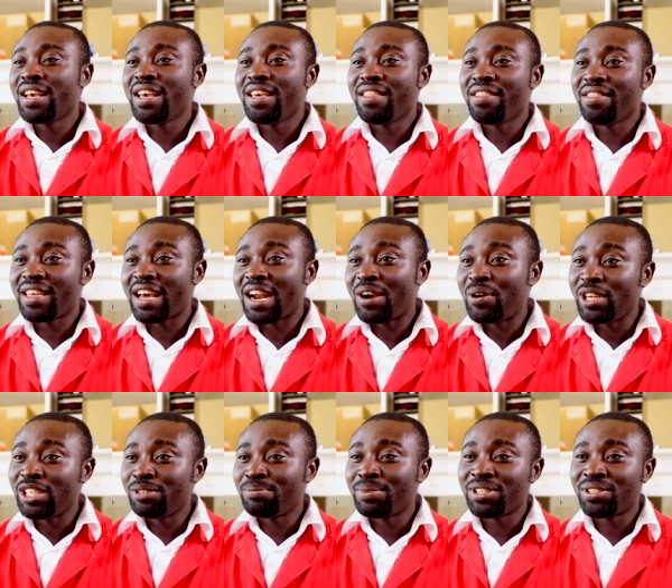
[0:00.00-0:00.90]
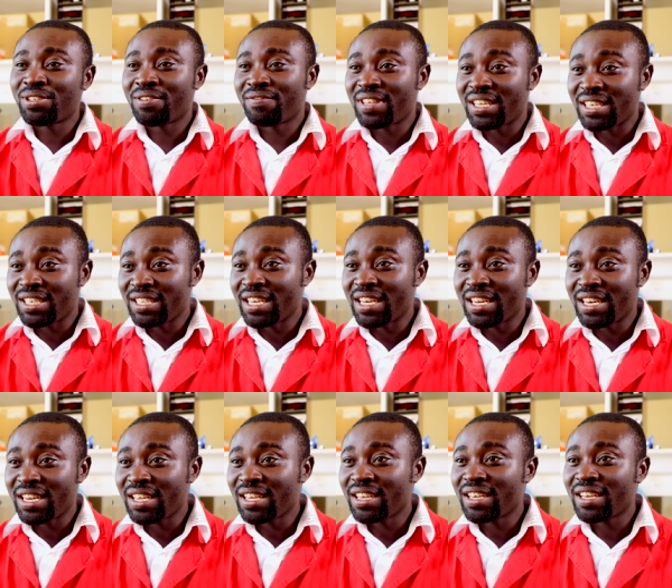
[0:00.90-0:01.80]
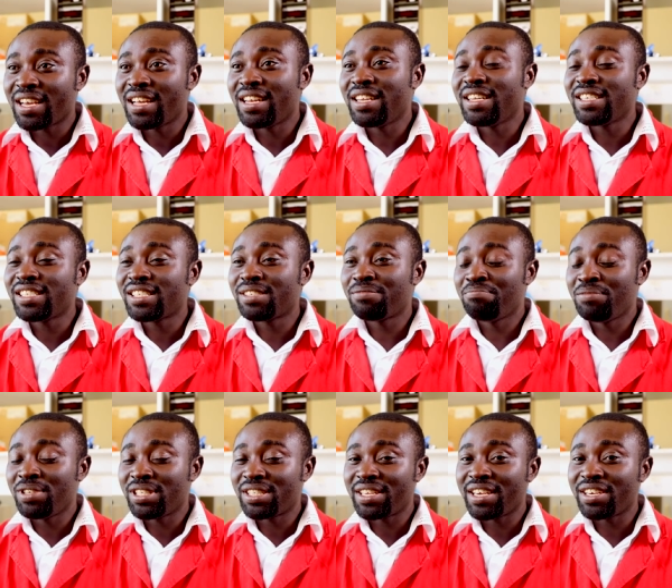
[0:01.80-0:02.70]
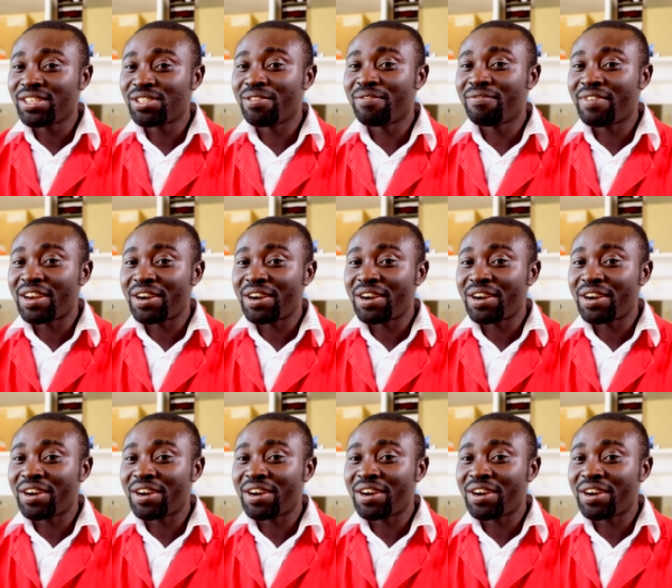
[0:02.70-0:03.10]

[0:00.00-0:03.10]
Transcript: in the arrangement of the DNA. And these mistakes or